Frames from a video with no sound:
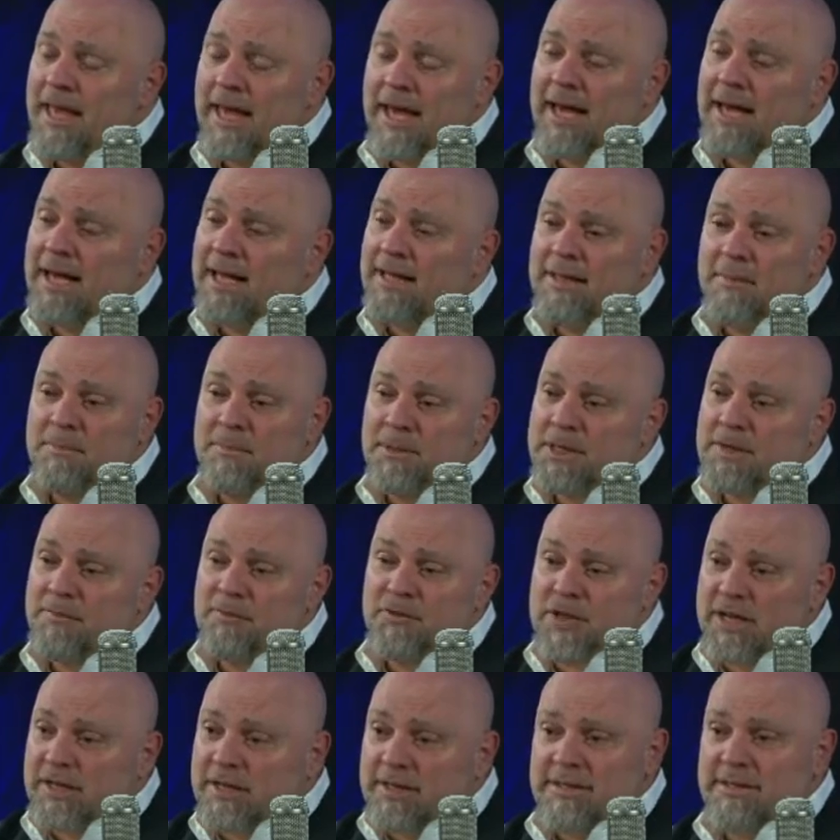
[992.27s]
Uh, the book of
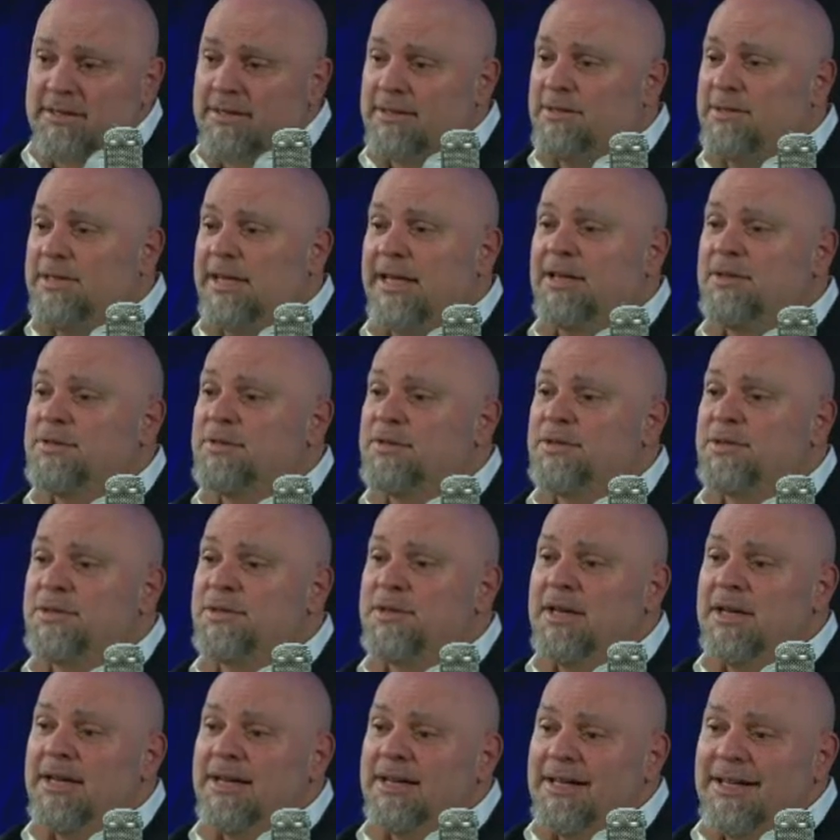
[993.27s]
Genesis tells us
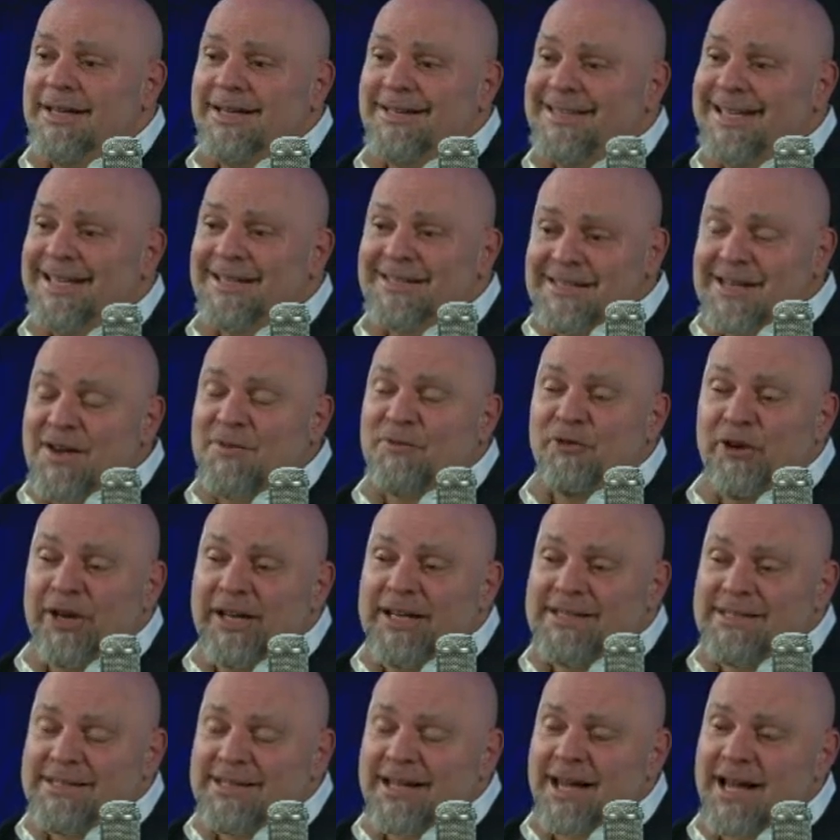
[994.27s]
uh, that suffering
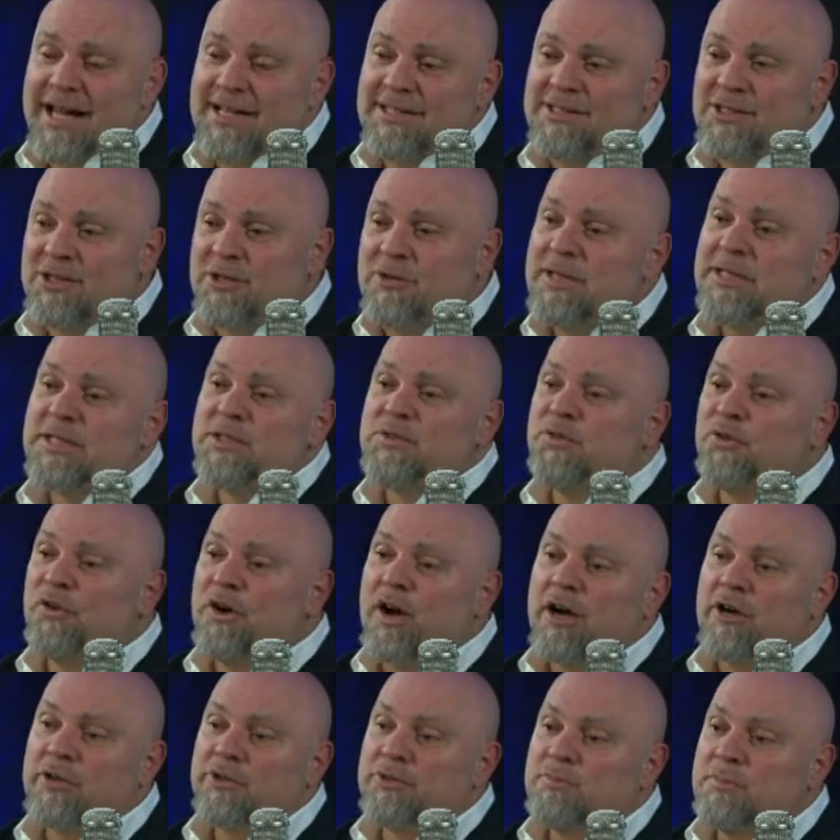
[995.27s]
is the consequence for
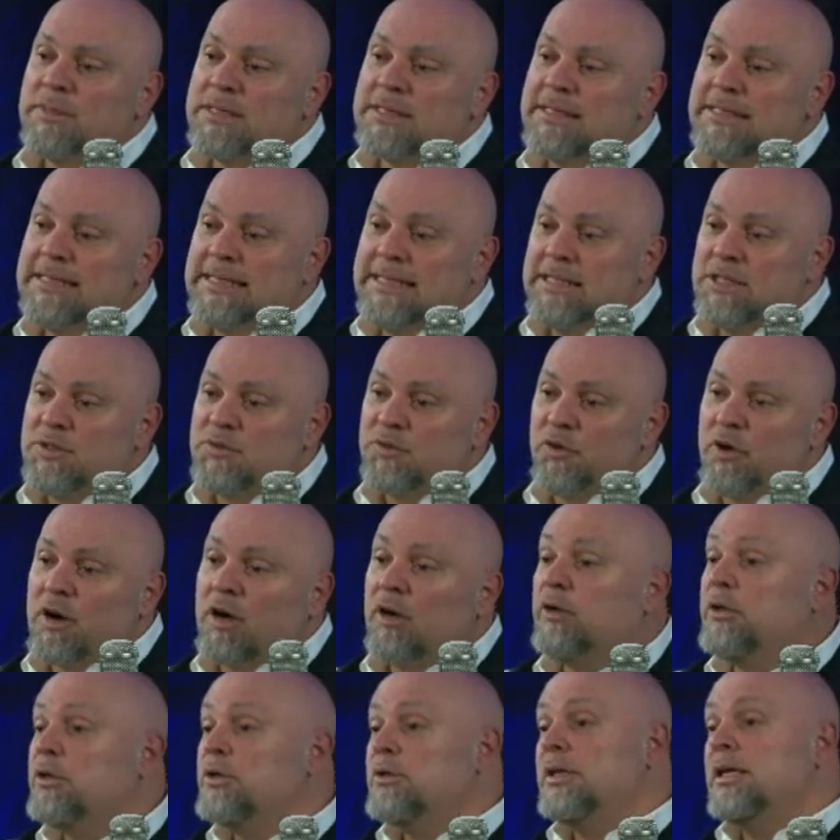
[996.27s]
our our own misdeeds, for
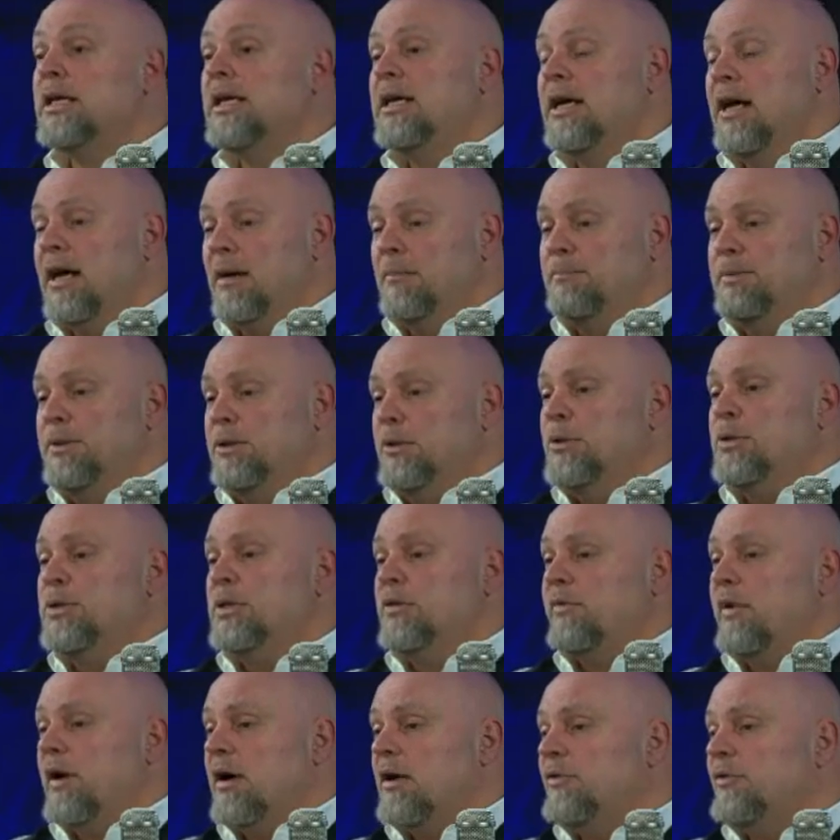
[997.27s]
our own abuse
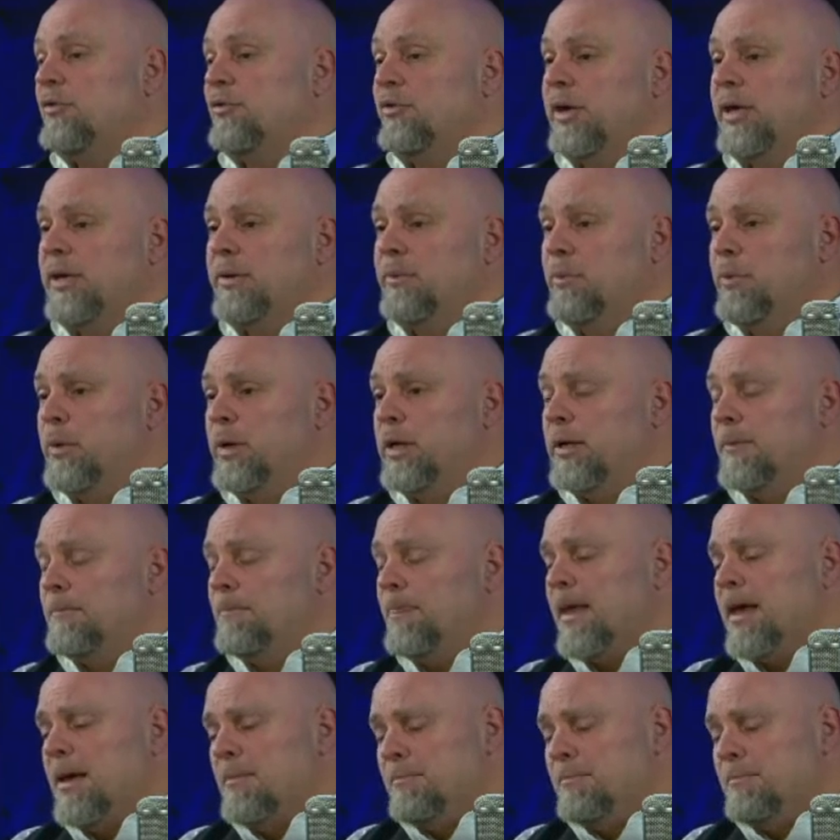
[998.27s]
of our free will.